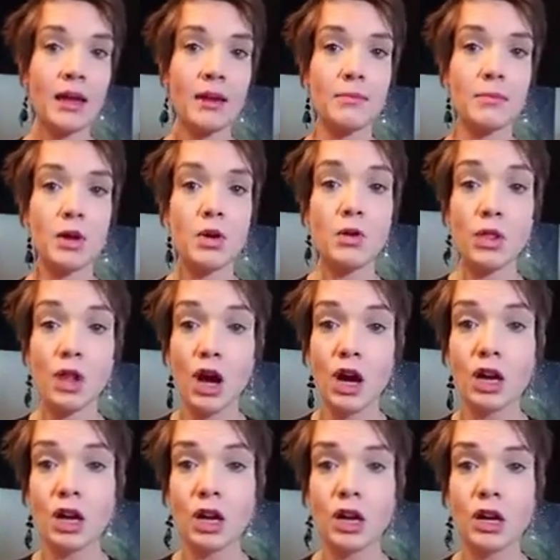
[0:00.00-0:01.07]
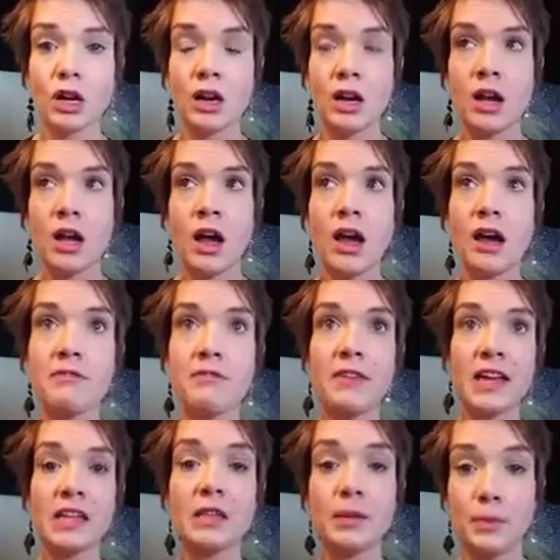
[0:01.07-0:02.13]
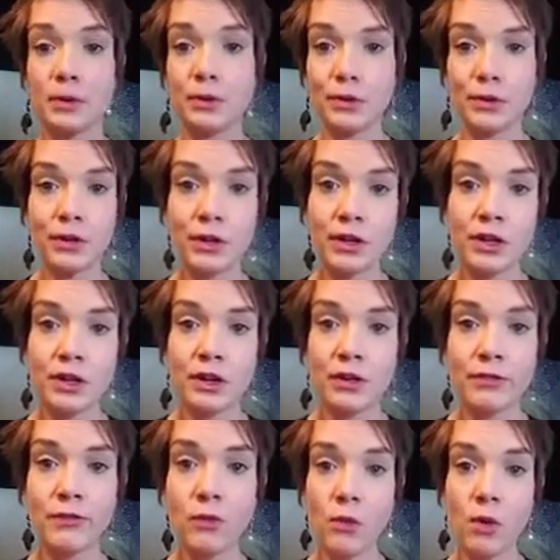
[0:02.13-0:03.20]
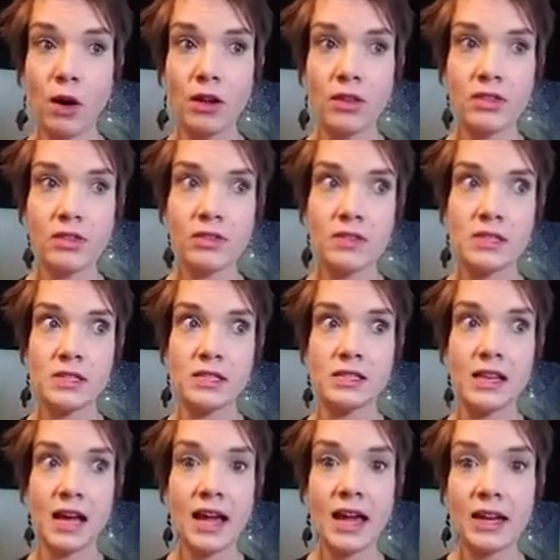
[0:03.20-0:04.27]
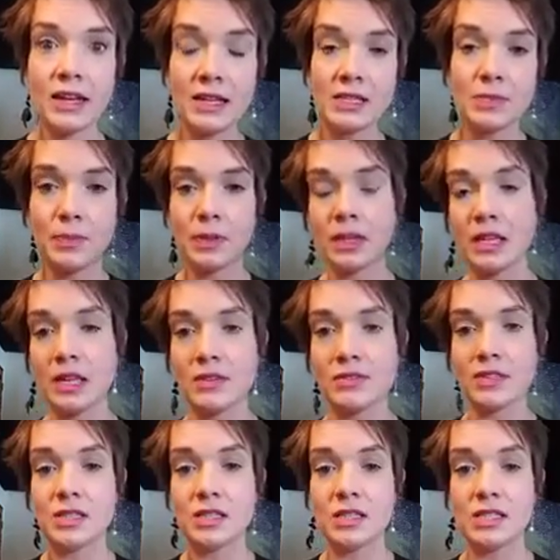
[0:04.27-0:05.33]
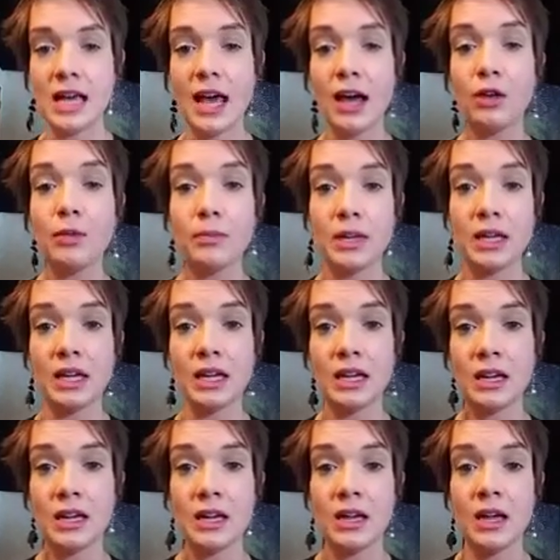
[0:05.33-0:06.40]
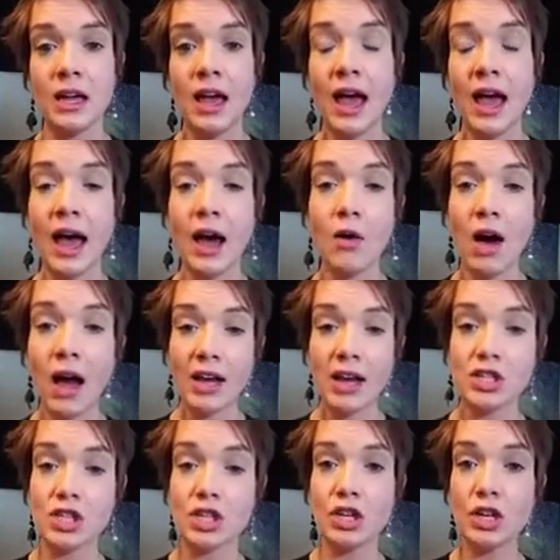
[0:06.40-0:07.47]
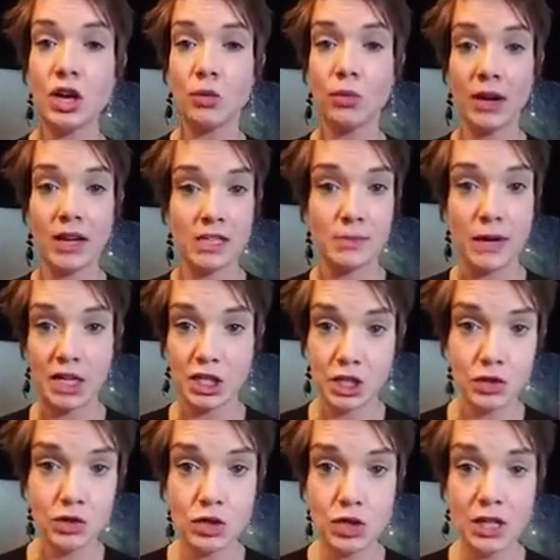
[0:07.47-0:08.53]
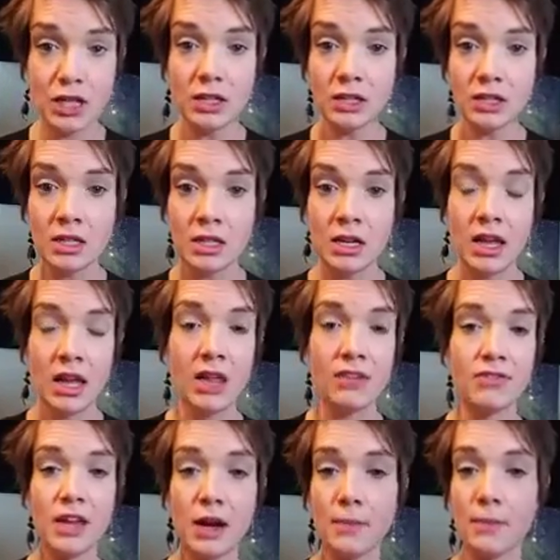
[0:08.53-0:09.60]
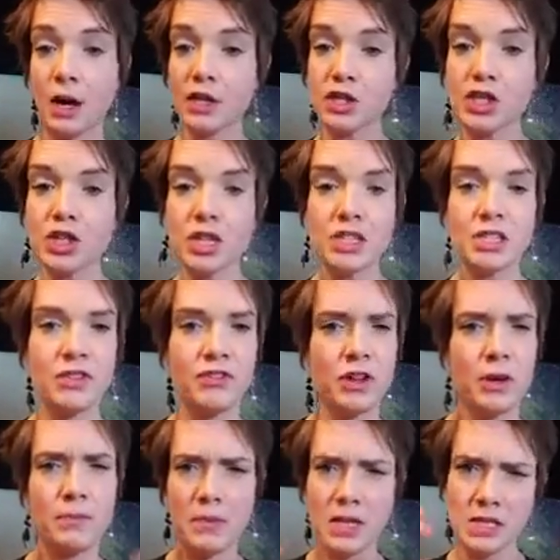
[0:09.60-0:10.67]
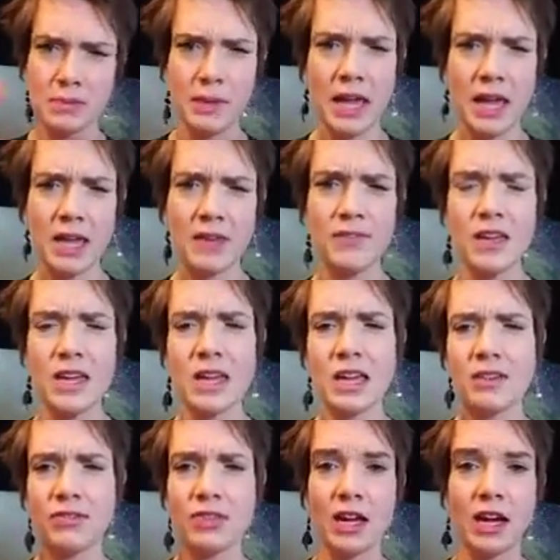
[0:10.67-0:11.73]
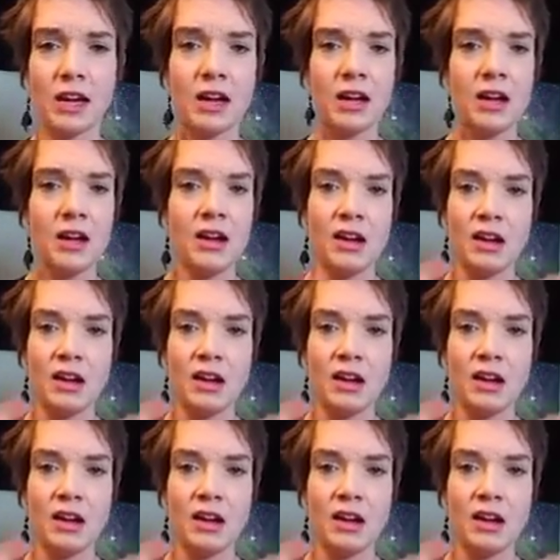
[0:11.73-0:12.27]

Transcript: I am no longer available for society's beliefs to tell me how I should raise my children. If they're monstrous, if they're misbehaving, if they're